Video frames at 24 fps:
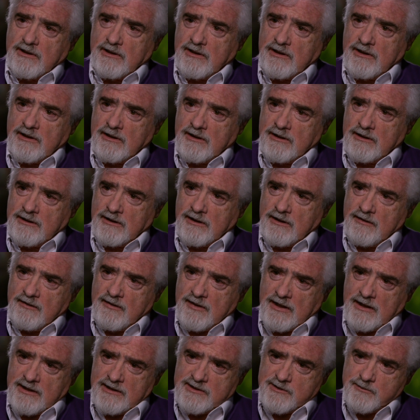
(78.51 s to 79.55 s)
And
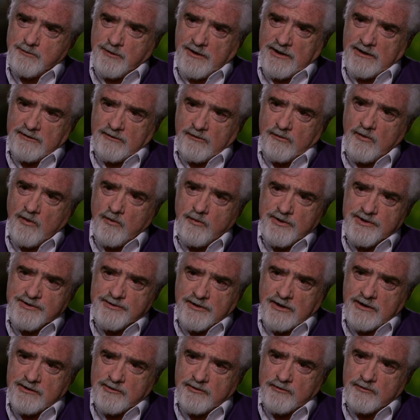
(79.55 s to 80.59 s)
that is part of what we
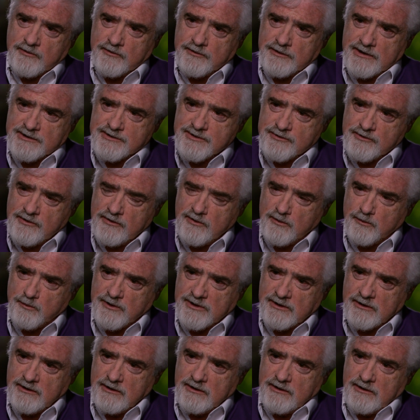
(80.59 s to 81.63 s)
try to do in
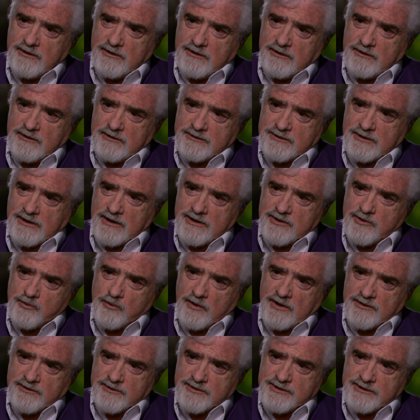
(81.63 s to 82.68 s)
astronomy, try
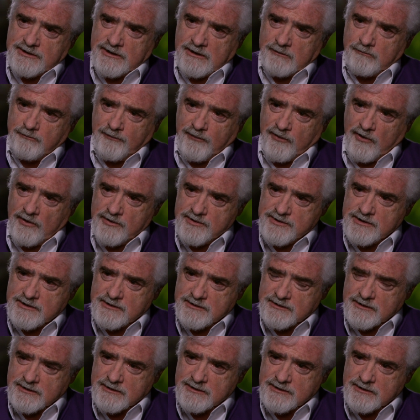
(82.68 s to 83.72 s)
to understand
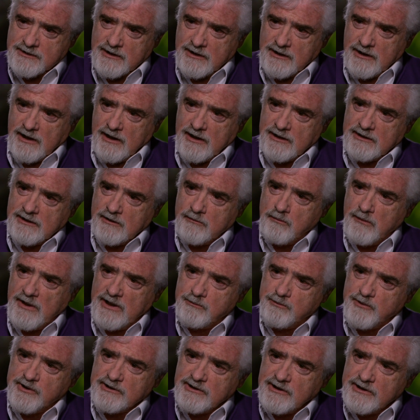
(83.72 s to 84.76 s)
processes and then
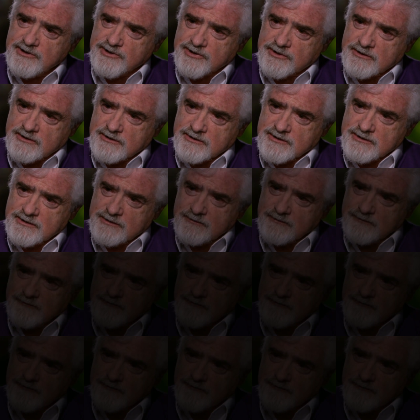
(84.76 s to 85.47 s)
make predictions.